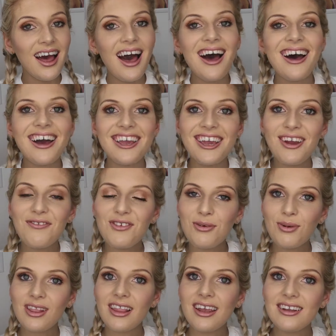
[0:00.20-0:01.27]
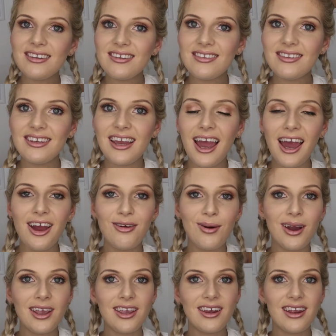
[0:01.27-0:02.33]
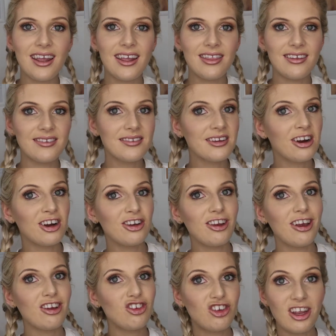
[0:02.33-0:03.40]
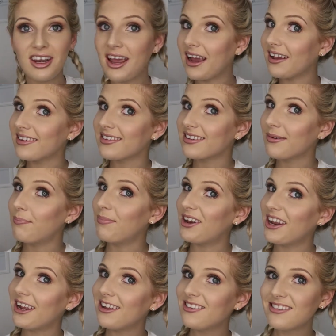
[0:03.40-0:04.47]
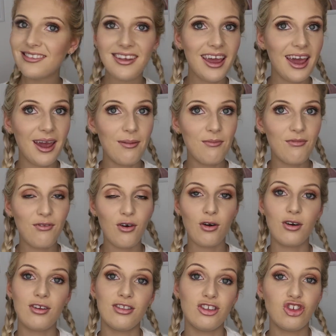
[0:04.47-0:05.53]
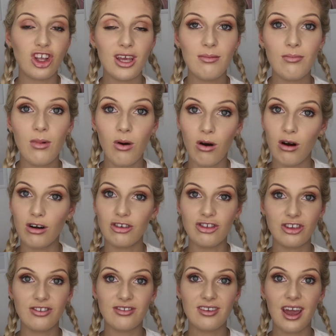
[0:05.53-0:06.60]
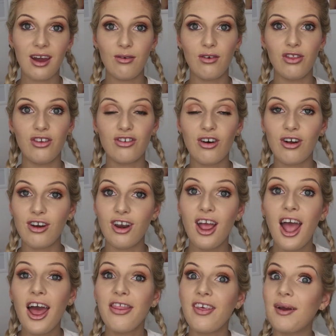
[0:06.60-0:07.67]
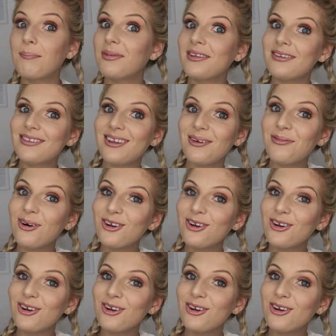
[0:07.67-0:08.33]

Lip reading: Hi, if you would like to see how I created this Kardashian-esque braids for the gym or just out on the run, then please keep